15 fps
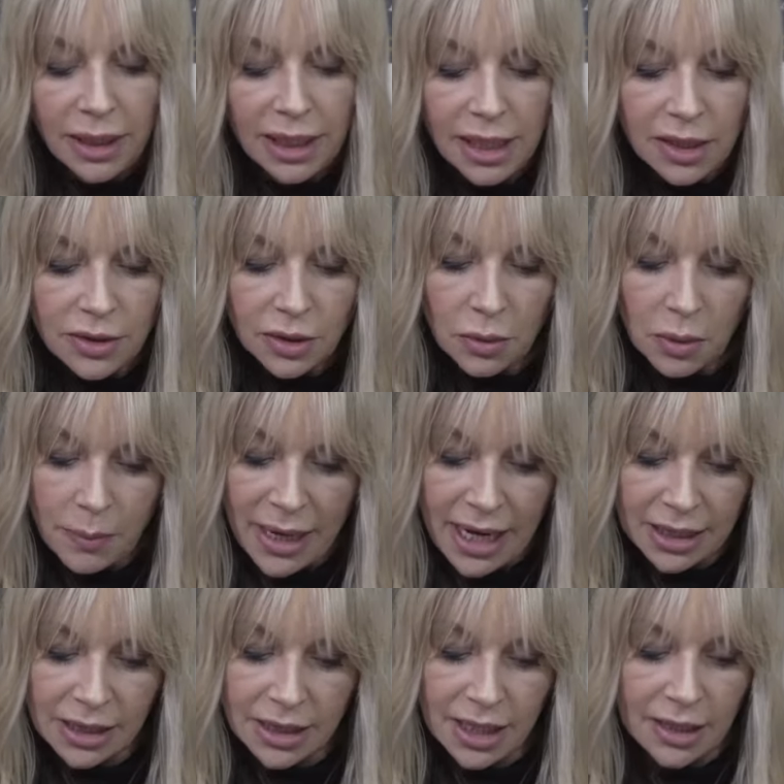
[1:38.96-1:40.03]
Please do a
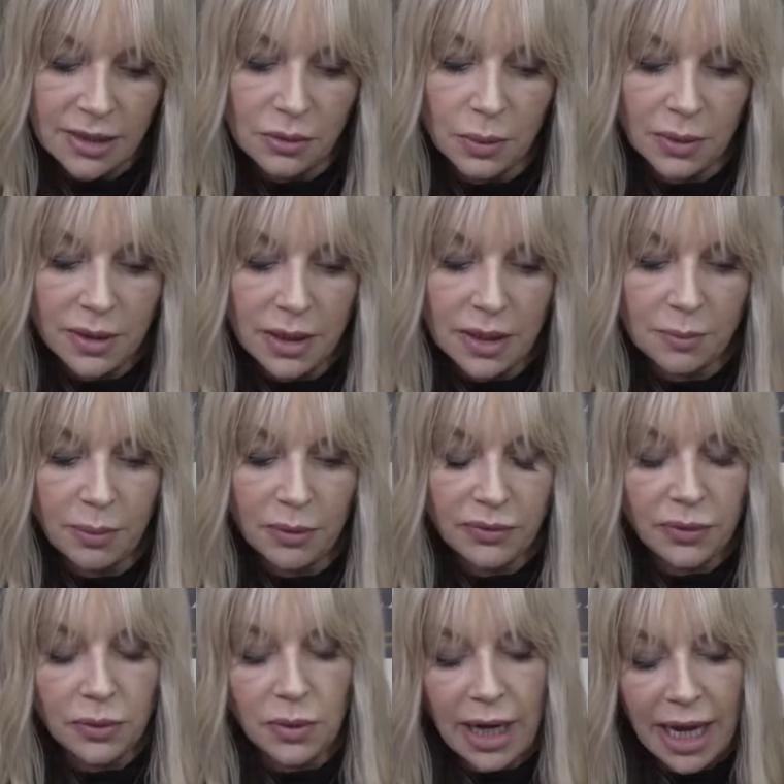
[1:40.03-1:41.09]
patch test with this
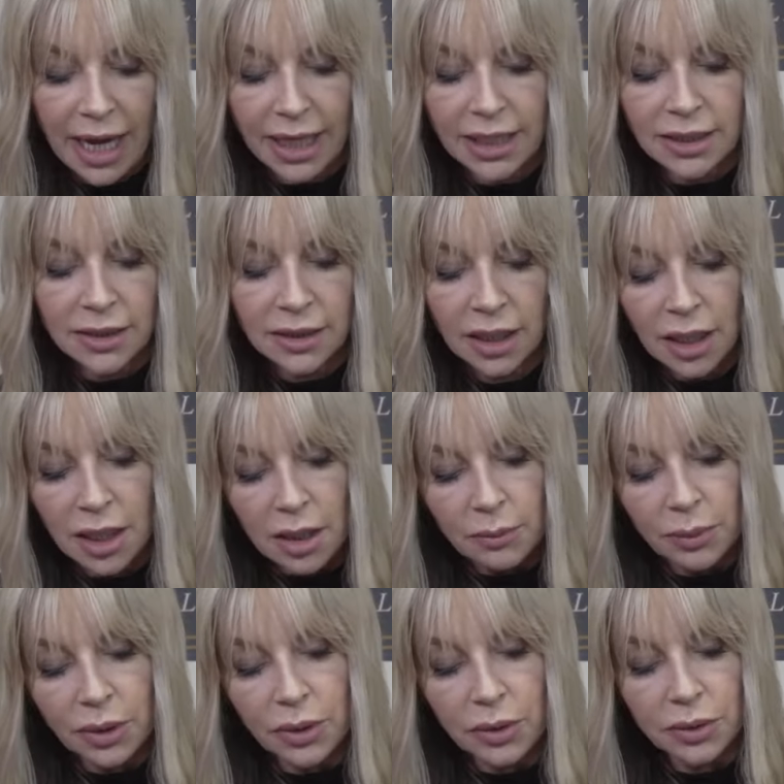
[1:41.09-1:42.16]
beforehand,
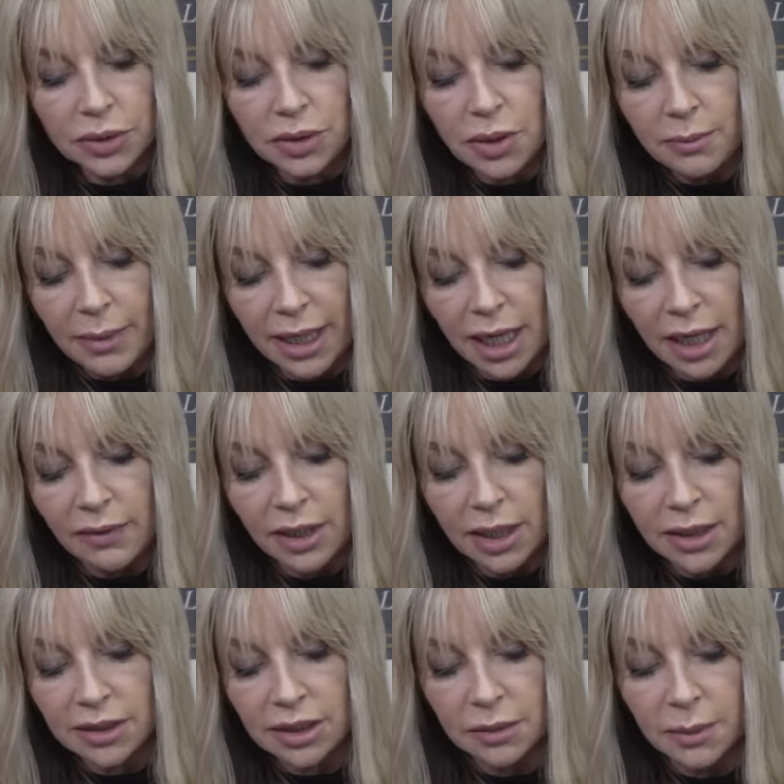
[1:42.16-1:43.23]
because you may have a
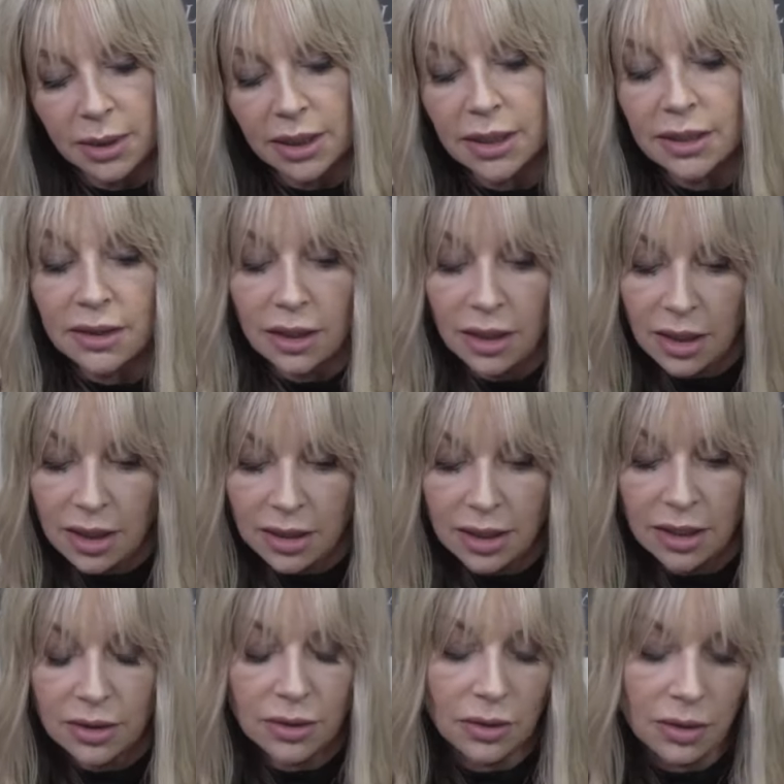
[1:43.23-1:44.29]
customer that is
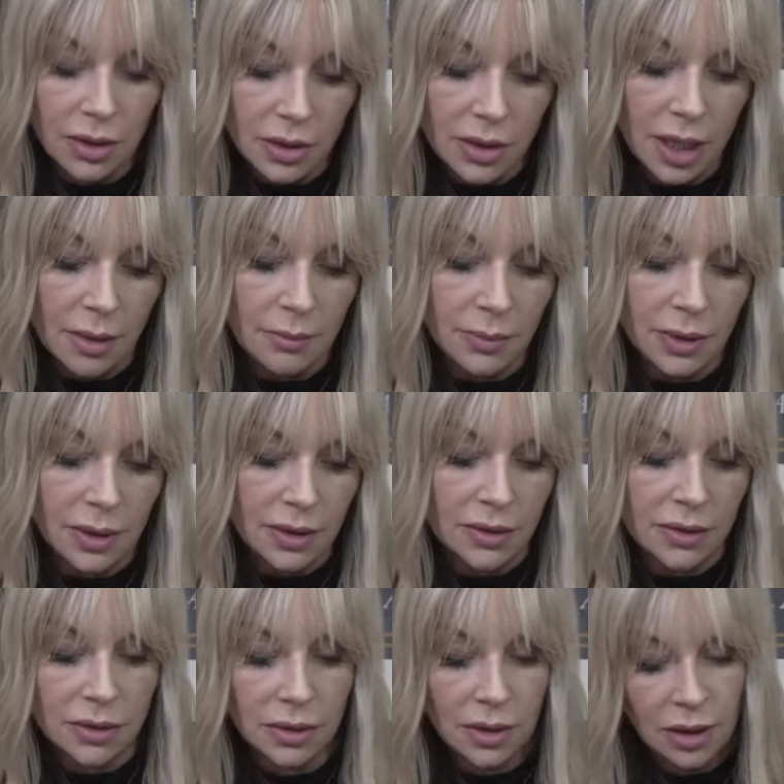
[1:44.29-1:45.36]
allergic to
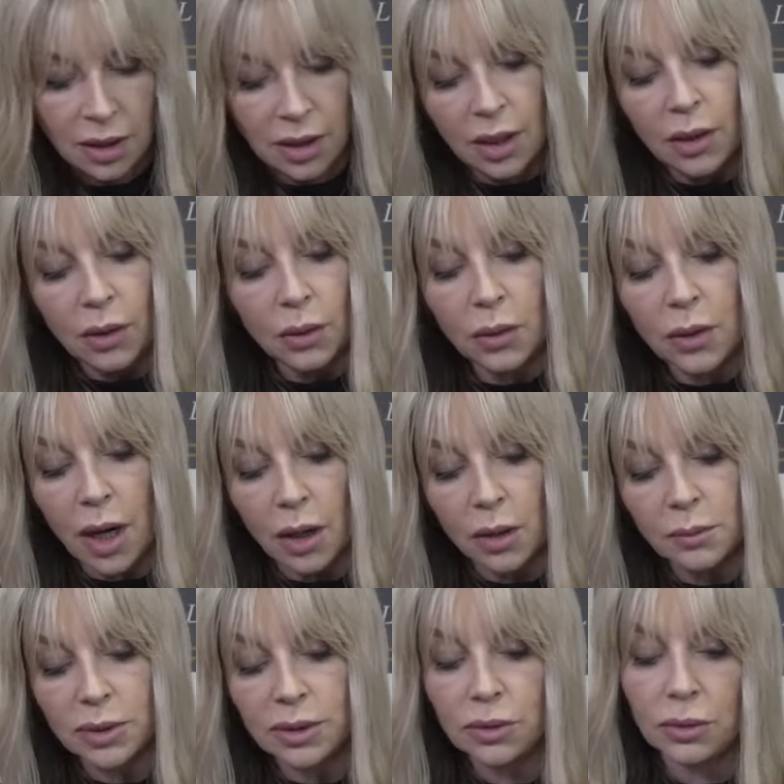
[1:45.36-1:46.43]
cucumbers or
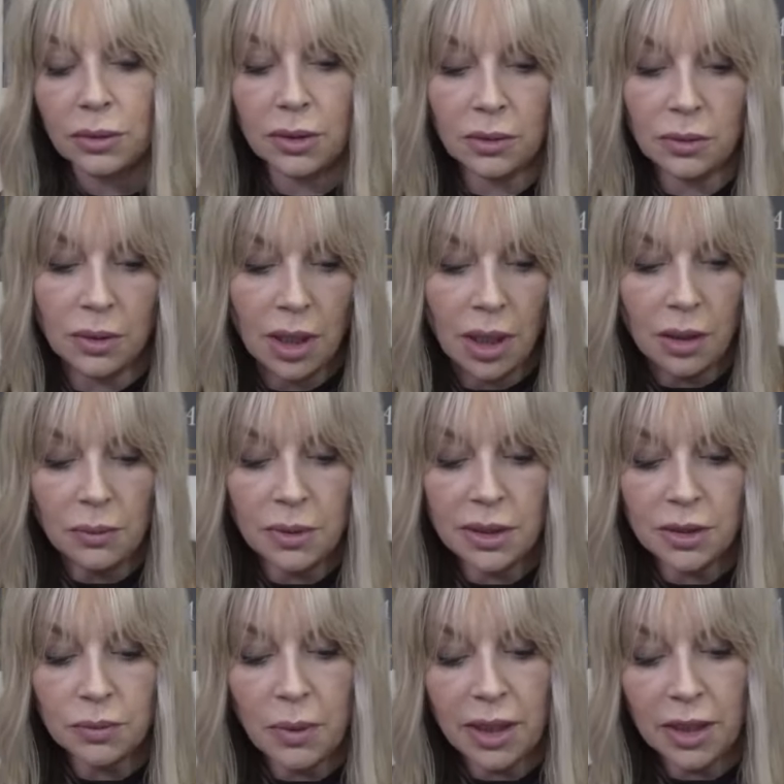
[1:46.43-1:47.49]
almond oil,
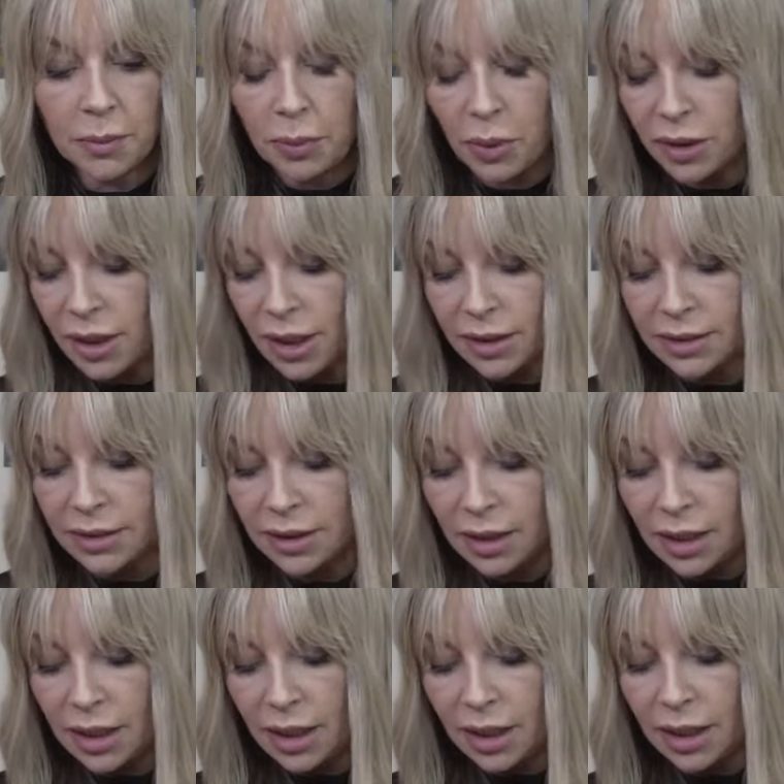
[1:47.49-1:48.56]
which is one of the products
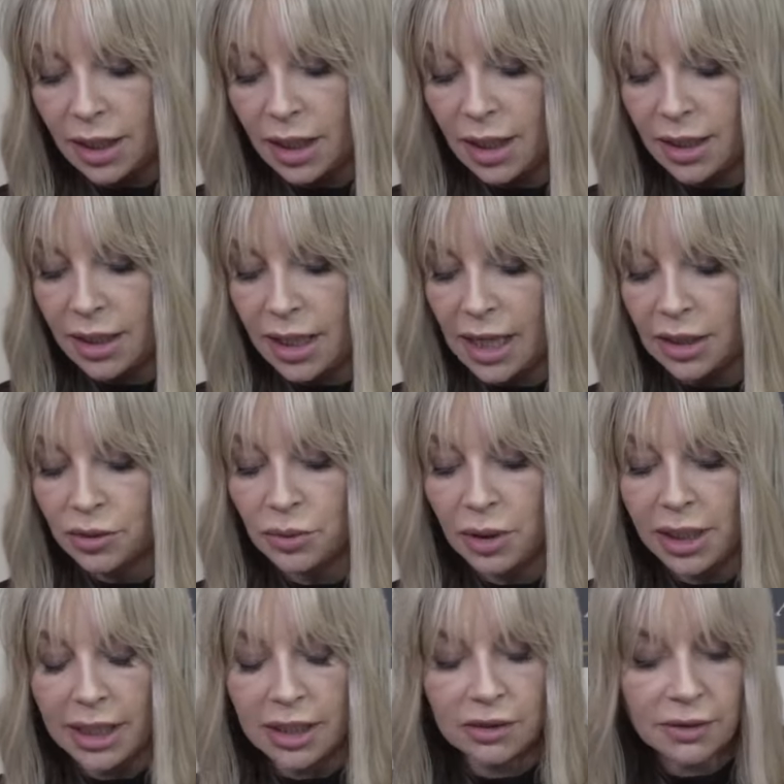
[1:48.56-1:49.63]
in the actual
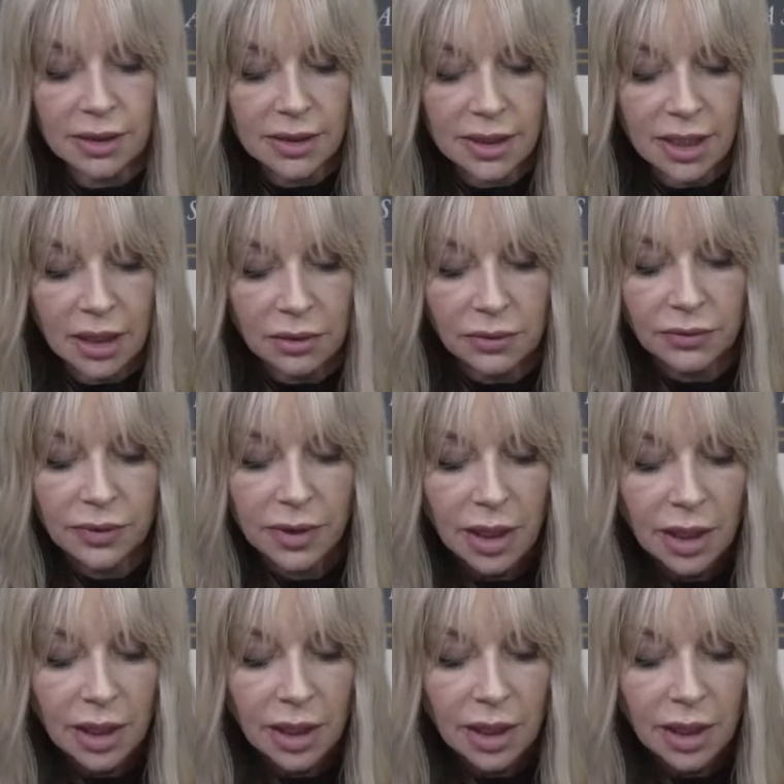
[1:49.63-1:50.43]
cleanser itself.